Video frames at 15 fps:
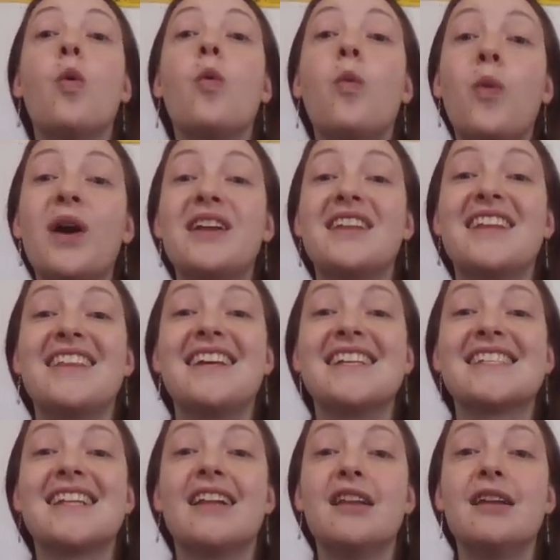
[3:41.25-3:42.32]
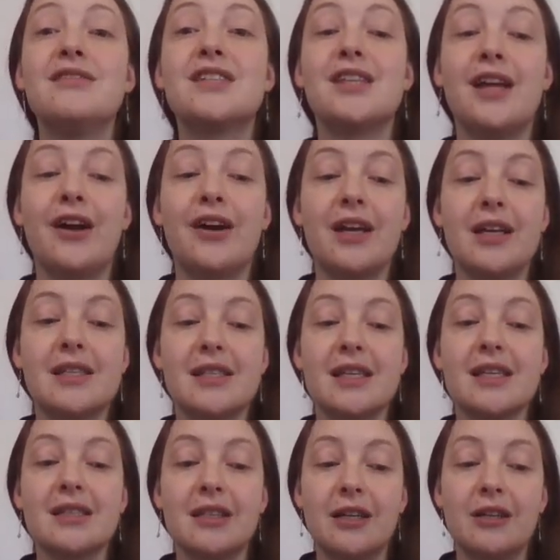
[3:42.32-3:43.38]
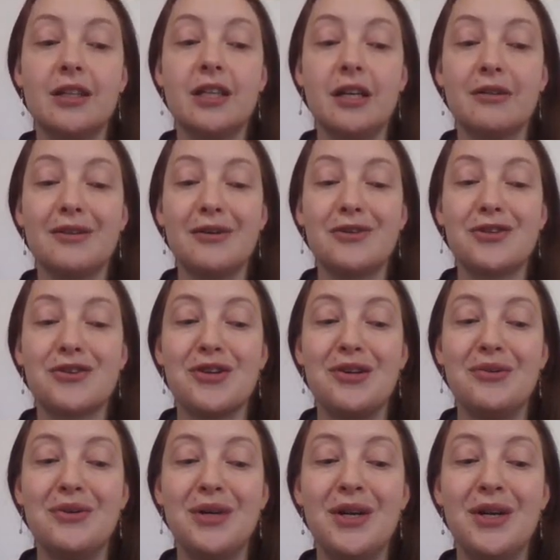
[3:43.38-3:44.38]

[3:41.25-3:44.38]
One of the things that lives there is this little hero shrew.